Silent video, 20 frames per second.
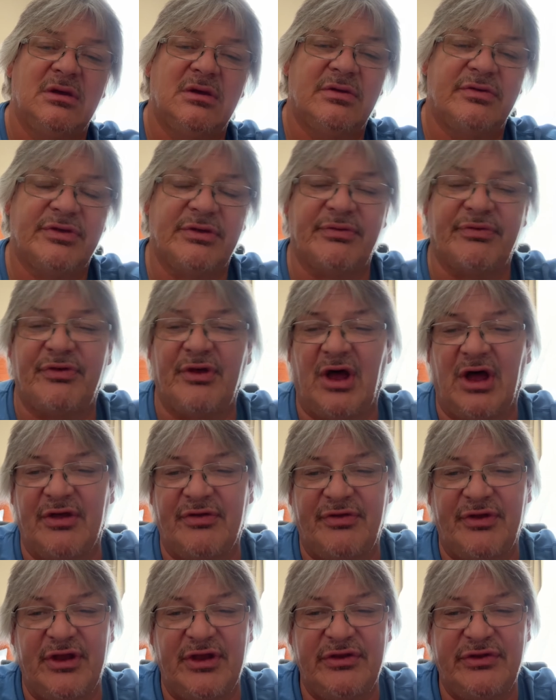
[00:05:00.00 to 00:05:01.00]
some
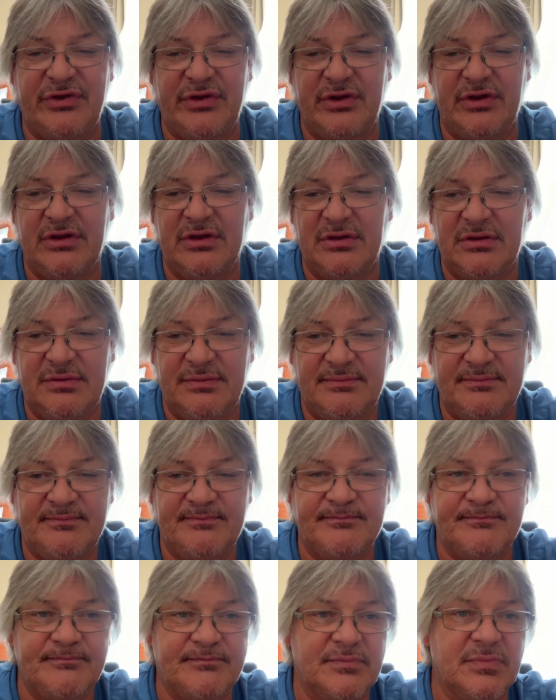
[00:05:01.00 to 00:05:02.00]
sausage.
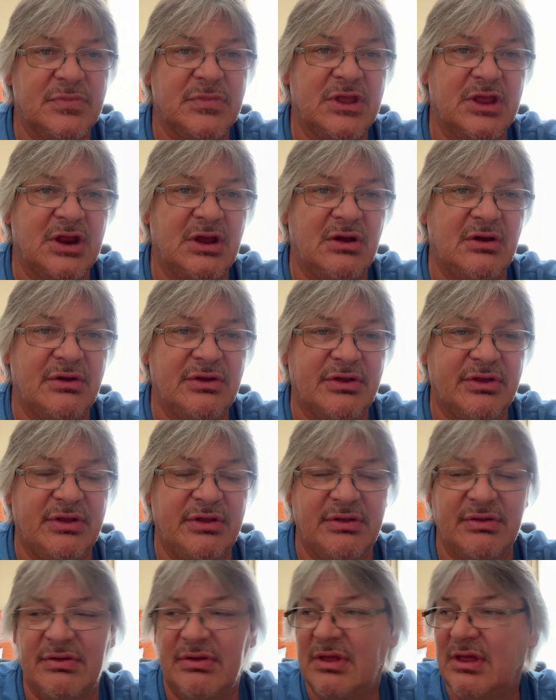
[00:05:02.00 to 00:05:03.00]
you know,
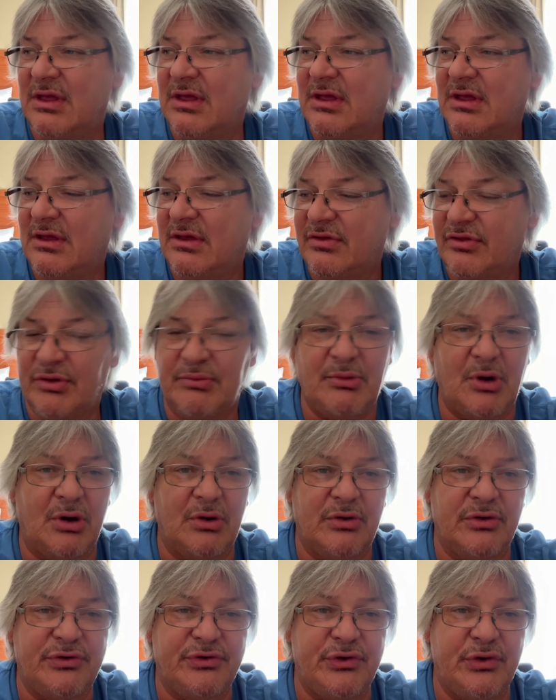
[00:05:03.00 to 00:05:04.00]
some
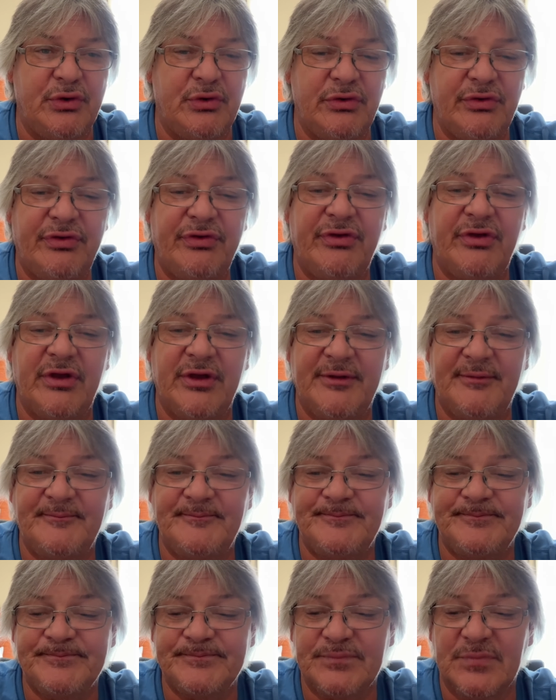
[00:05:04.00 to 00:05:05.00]
orange juice.
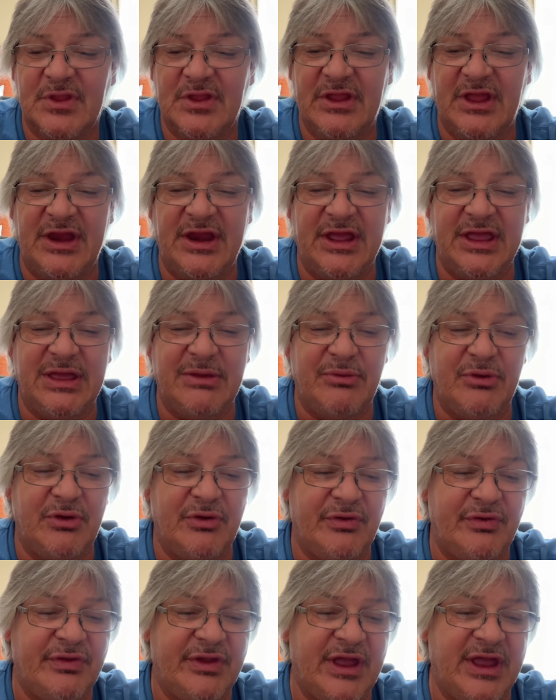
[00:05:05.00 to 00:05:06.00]
And then they
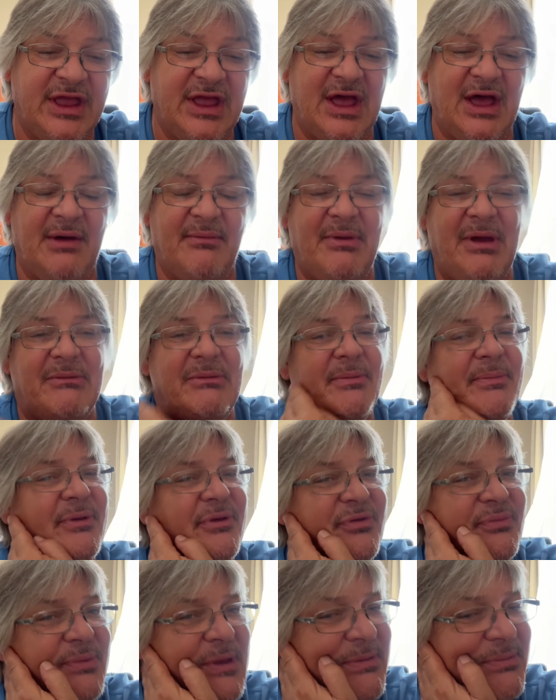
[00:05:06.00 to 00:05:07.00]
have a
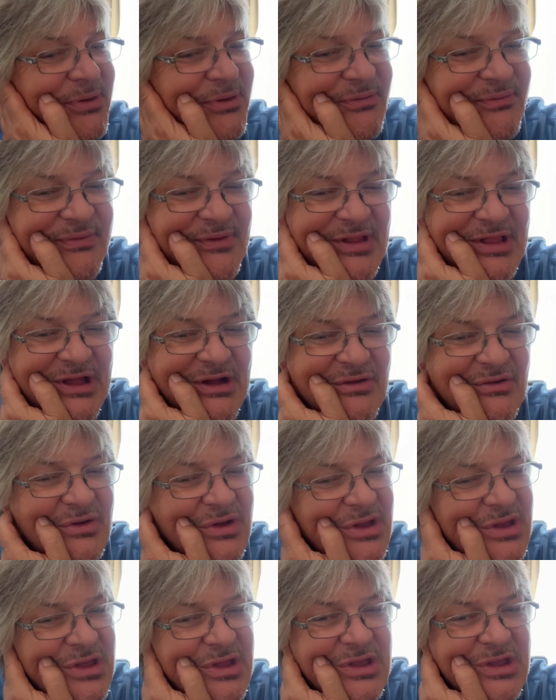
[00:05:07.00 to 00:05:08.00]
piece of paper you fill out
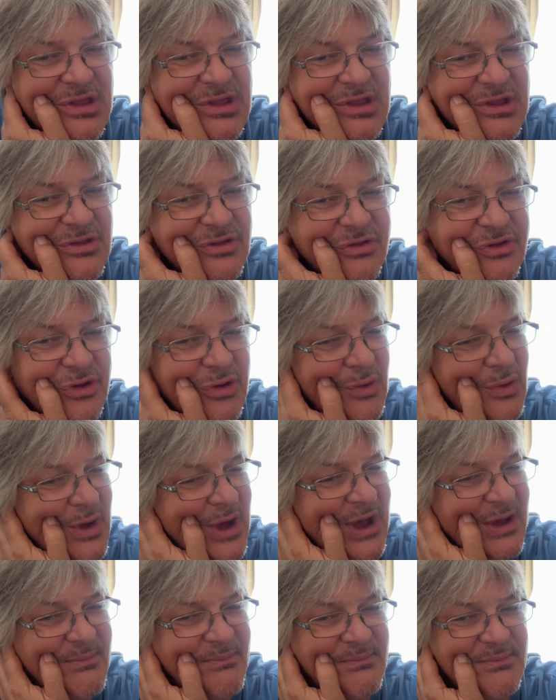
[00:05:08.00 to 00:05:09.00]

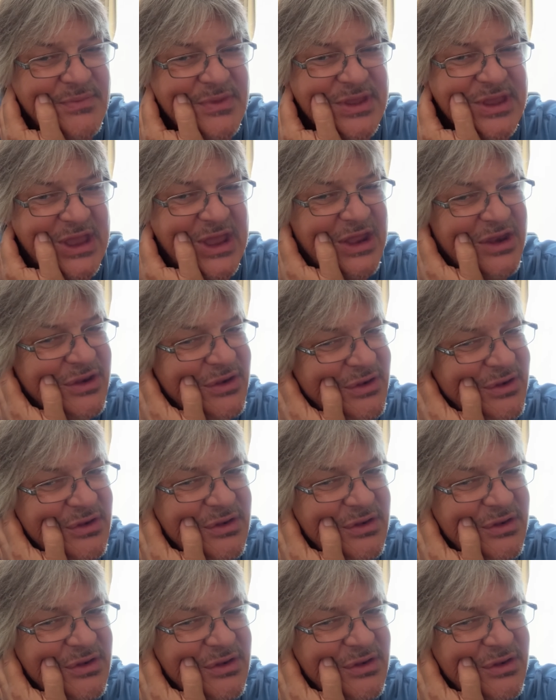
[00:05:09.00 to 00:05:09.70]
to get